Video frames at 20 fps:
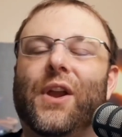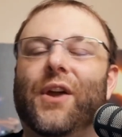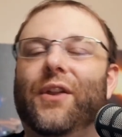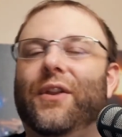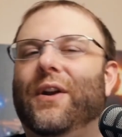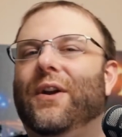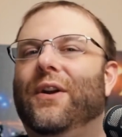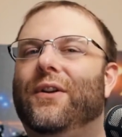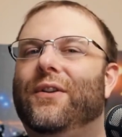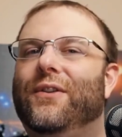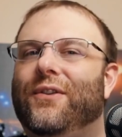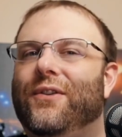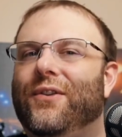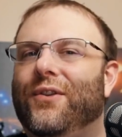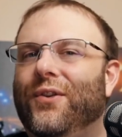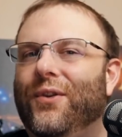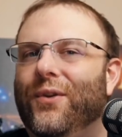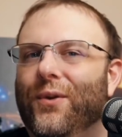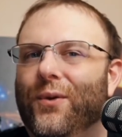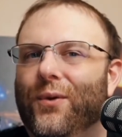There are
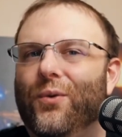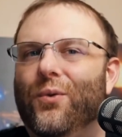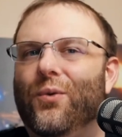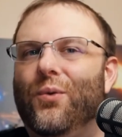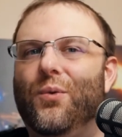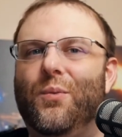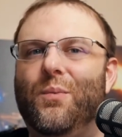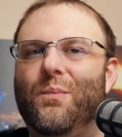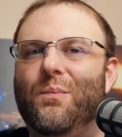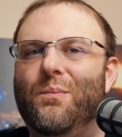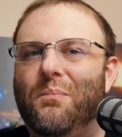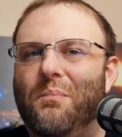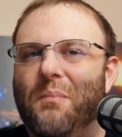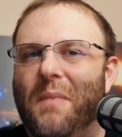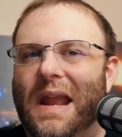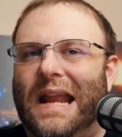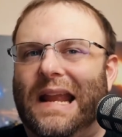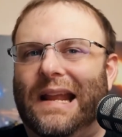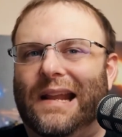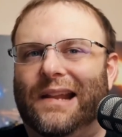two
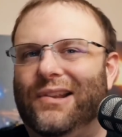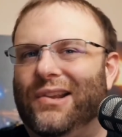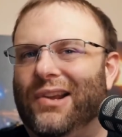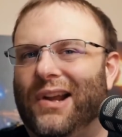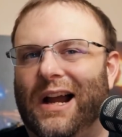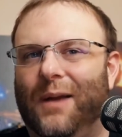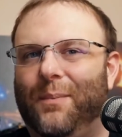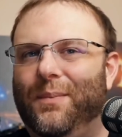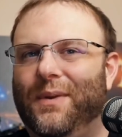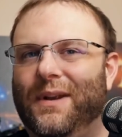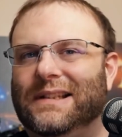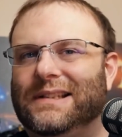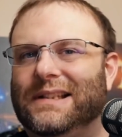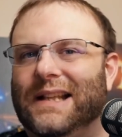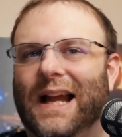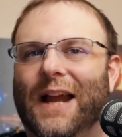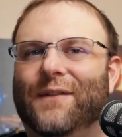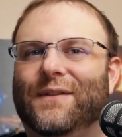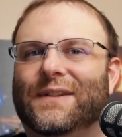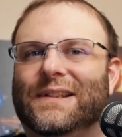main topics that
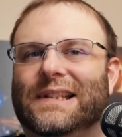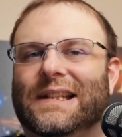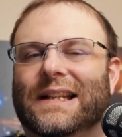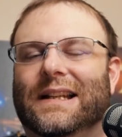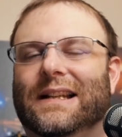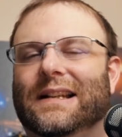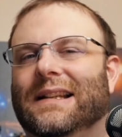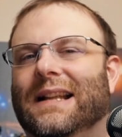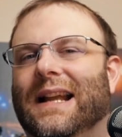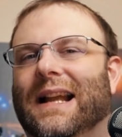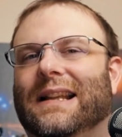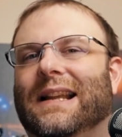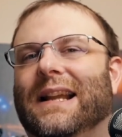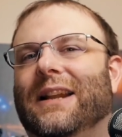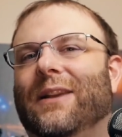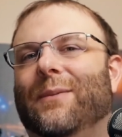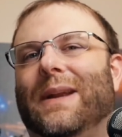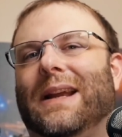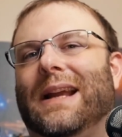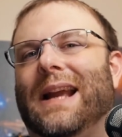I've seen that tend
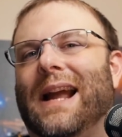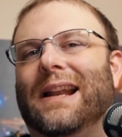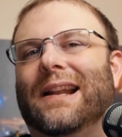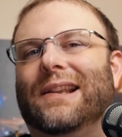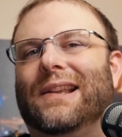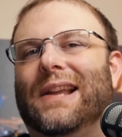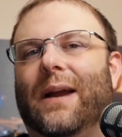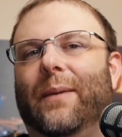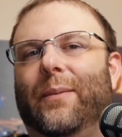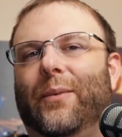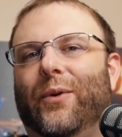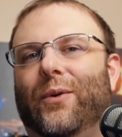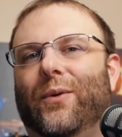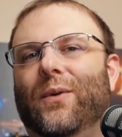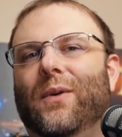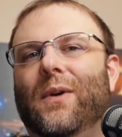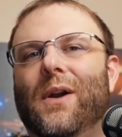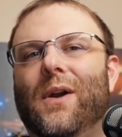to be kind of taboo.